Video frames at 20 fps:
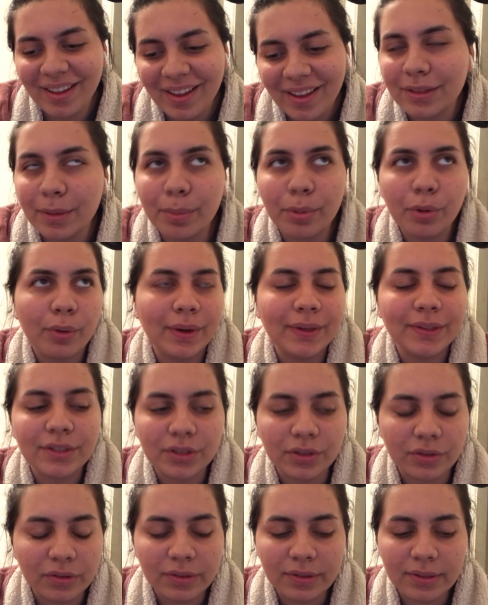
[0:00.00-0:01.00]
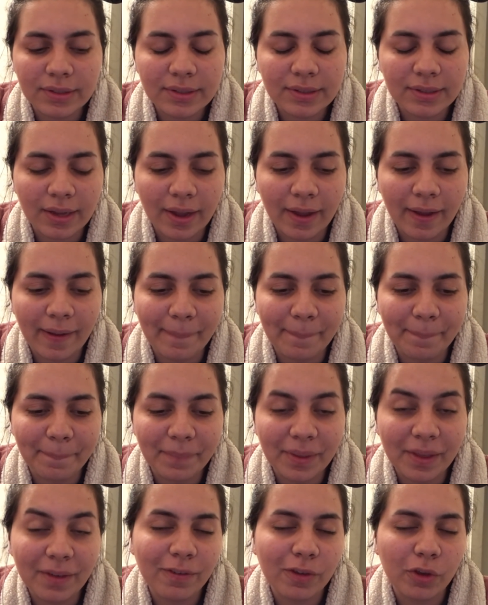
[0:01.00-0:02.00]
the parentals,
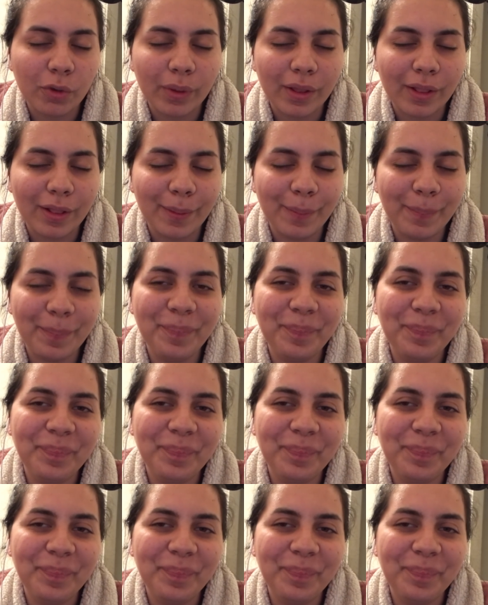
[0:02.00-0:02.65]
if you will.